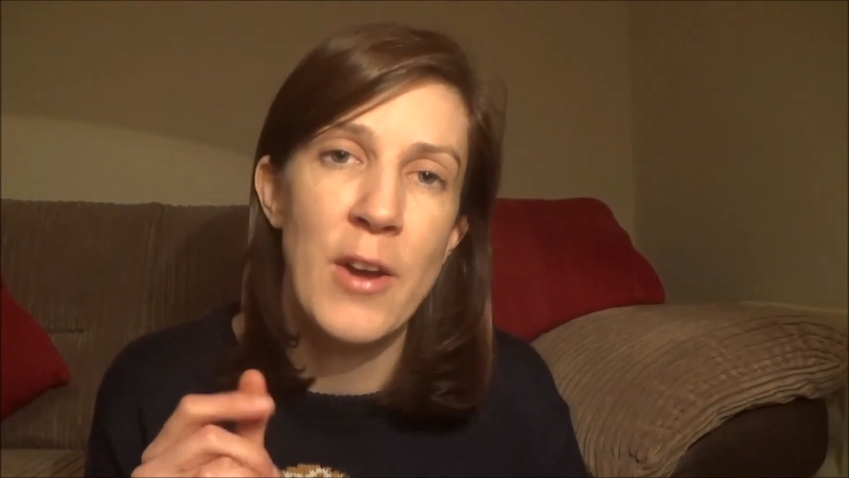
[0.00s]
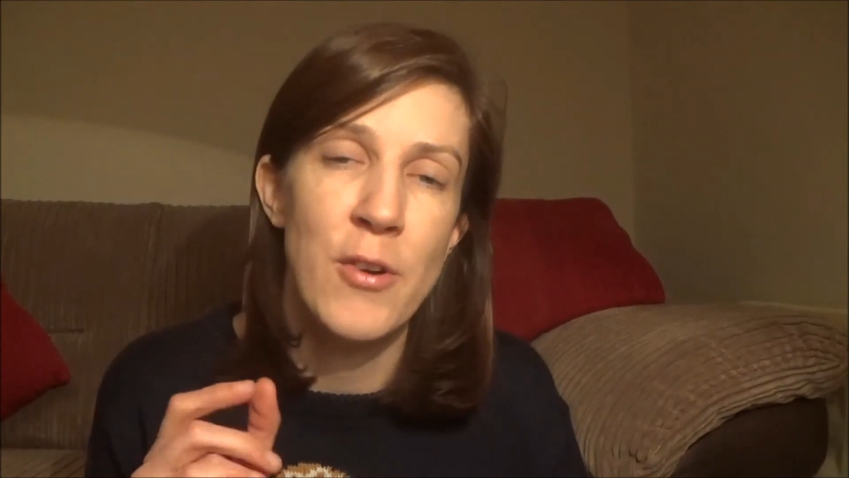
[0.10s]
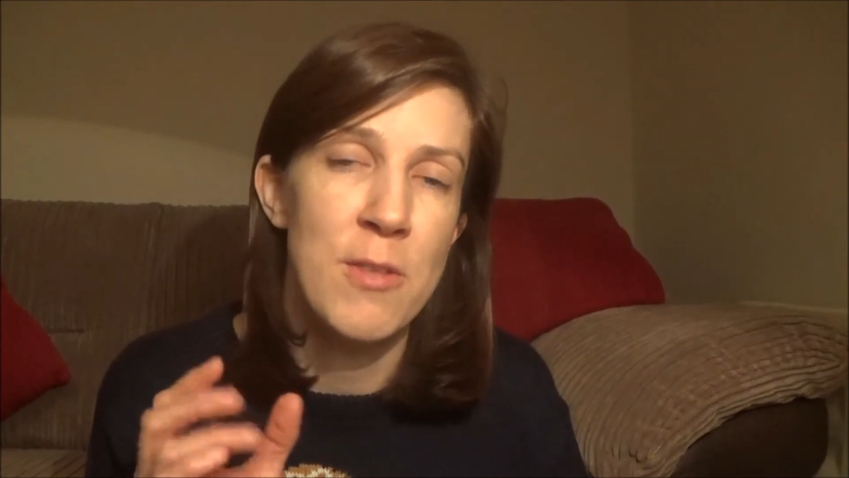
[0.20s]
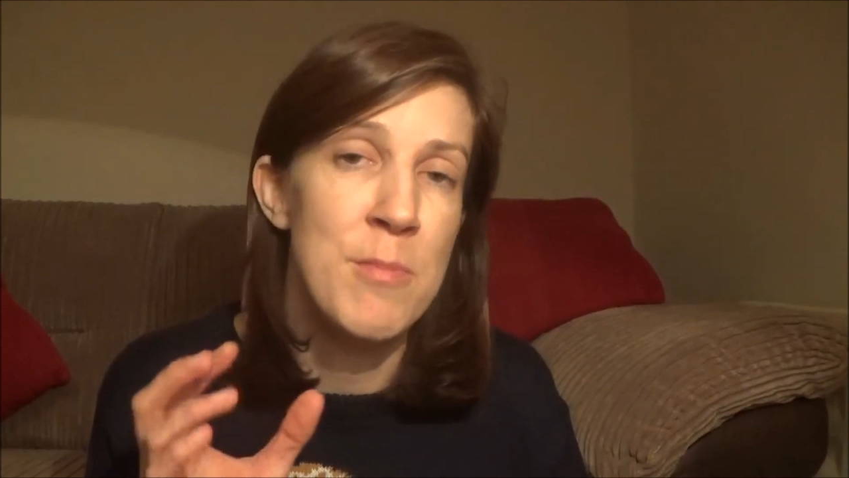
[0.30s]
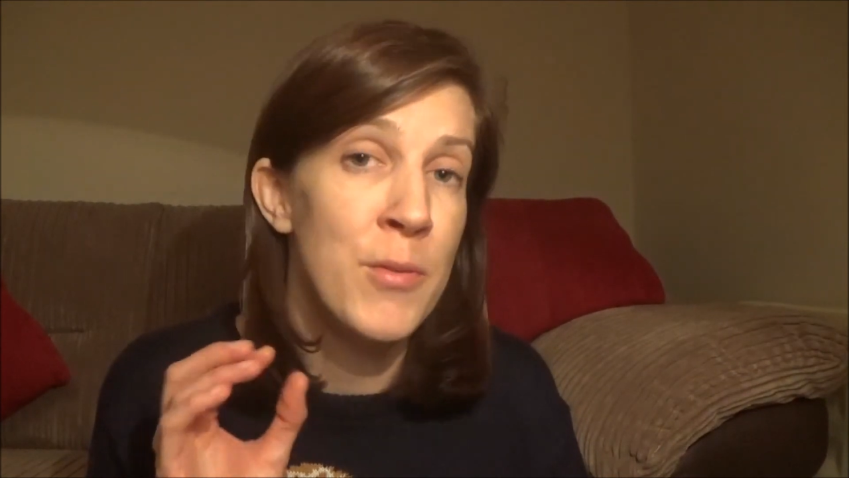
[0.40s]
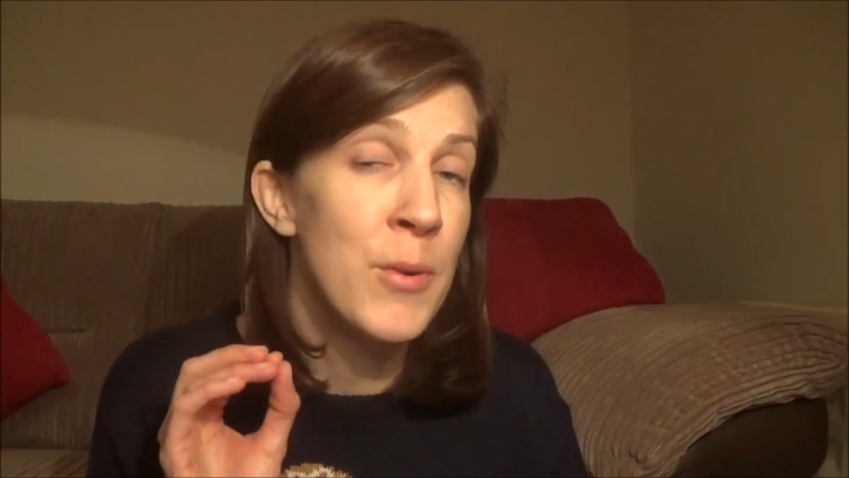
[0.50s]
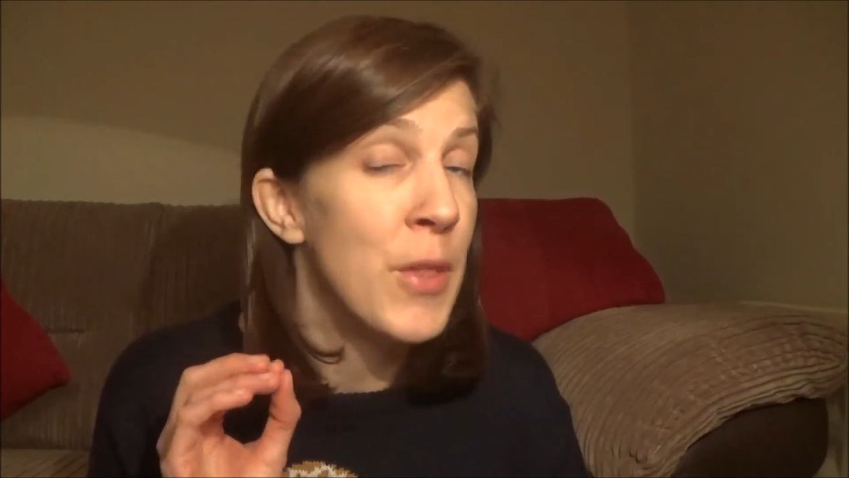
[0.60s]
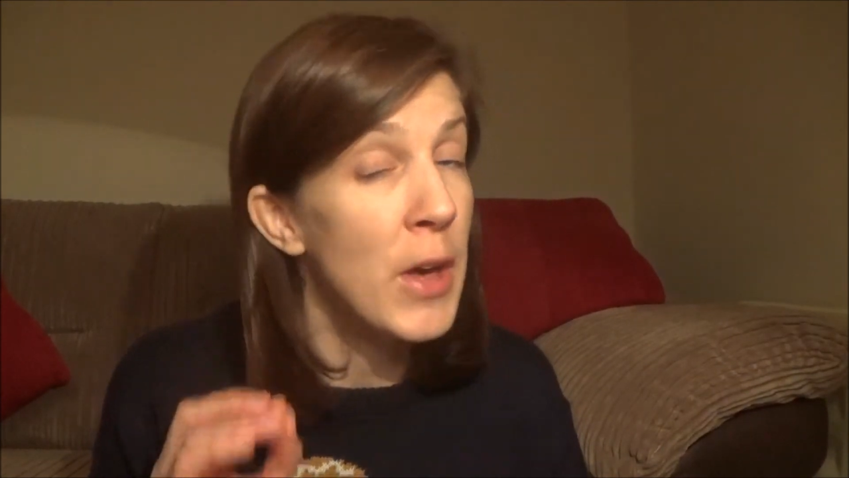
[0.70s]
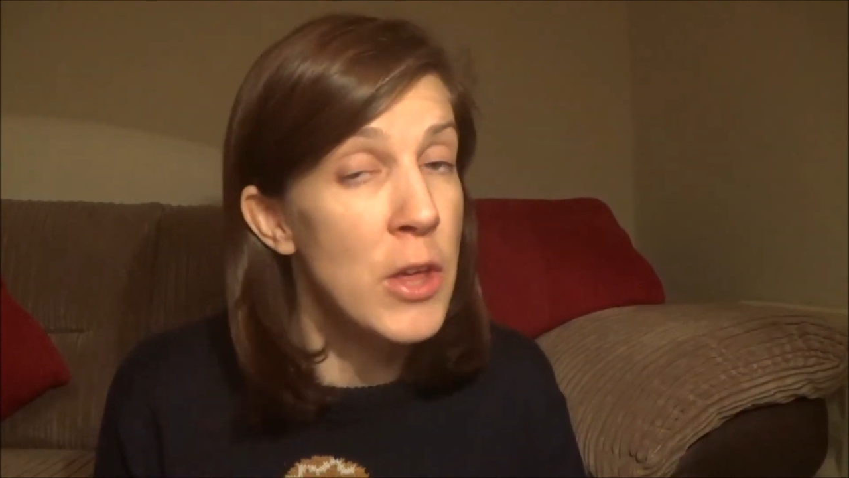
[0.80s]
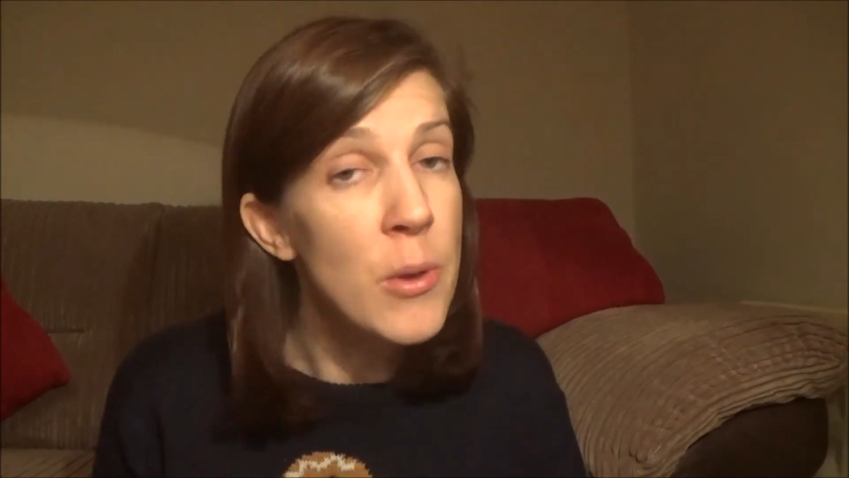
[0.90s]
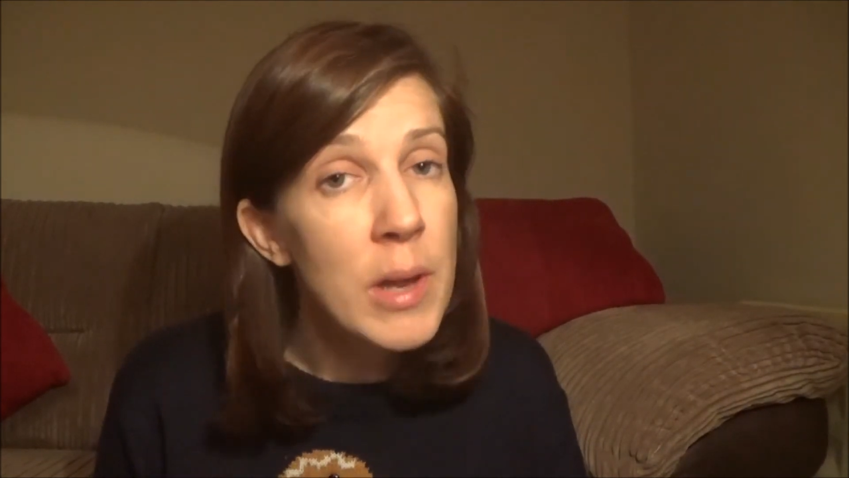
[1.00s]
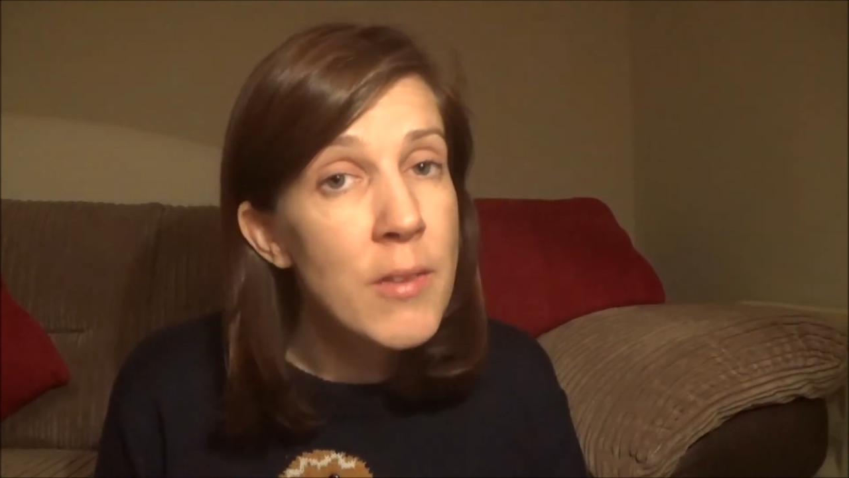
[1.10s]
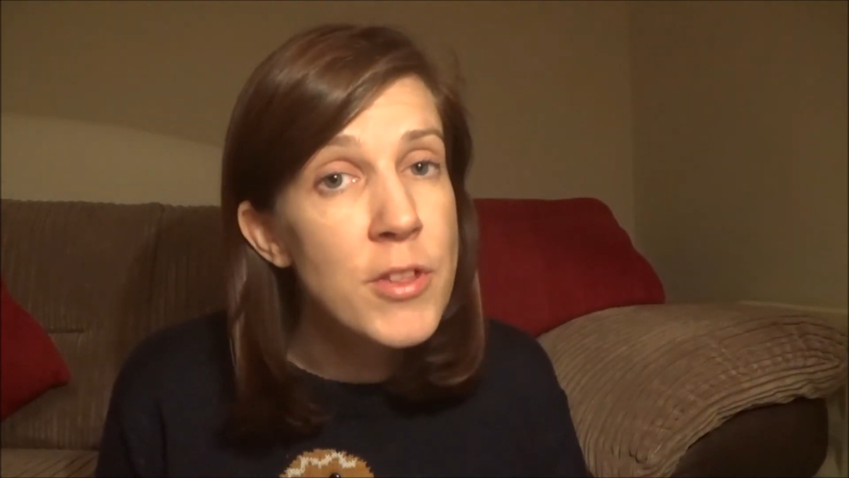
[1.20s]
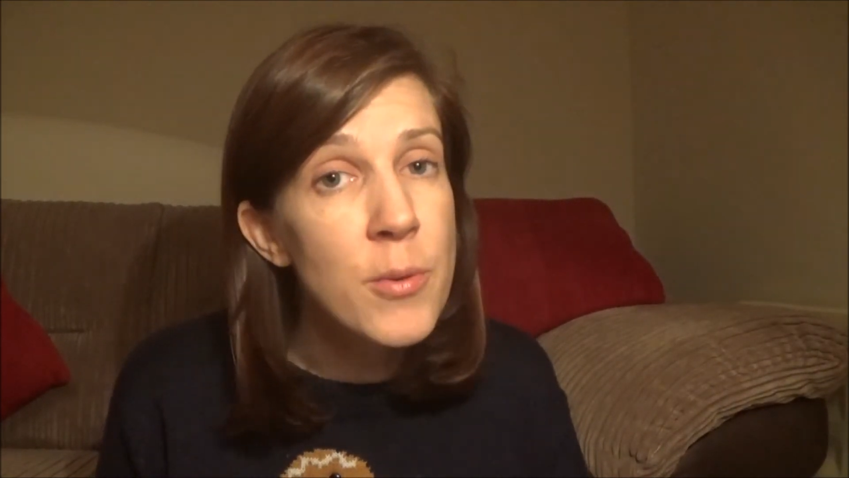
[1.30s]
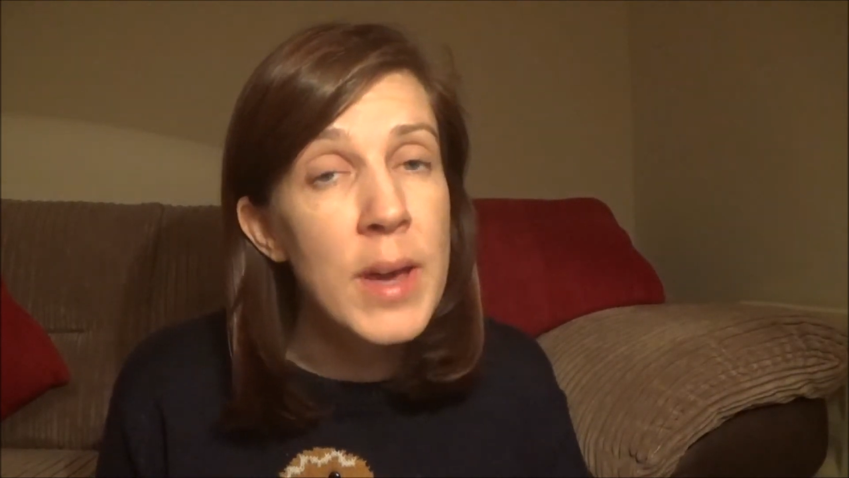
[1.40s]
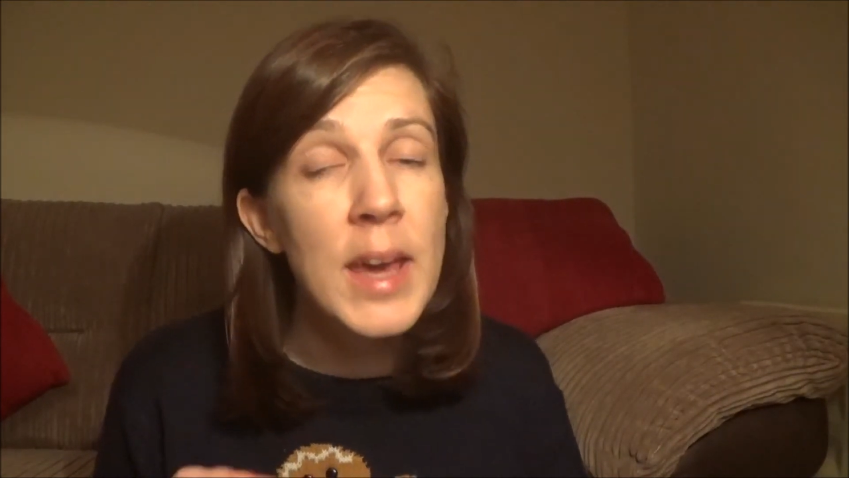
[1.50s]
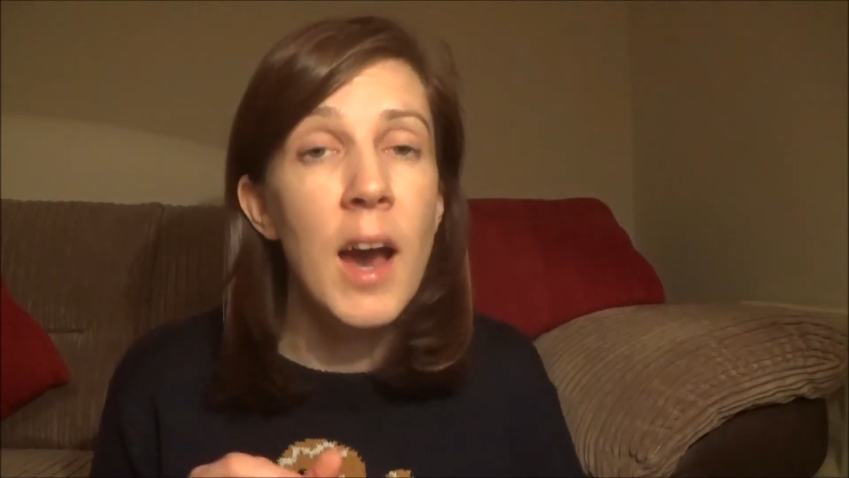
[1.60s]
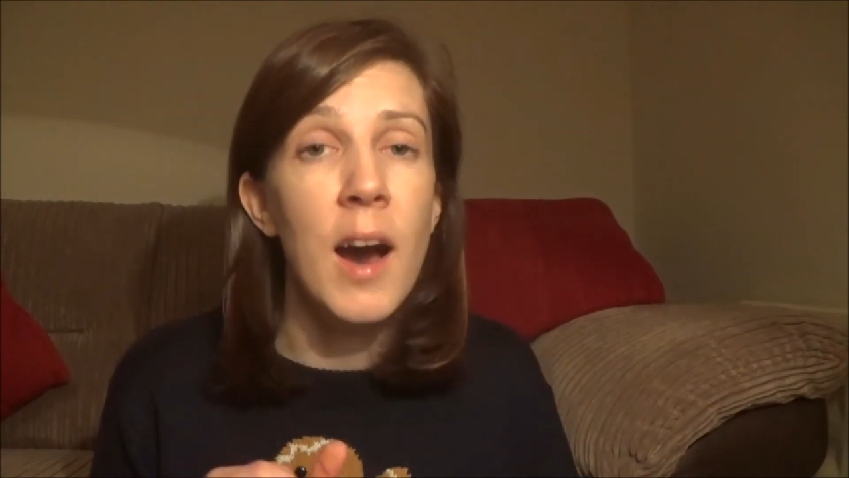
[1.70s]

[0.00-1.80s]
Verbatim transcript: Christmas food that you love to eat.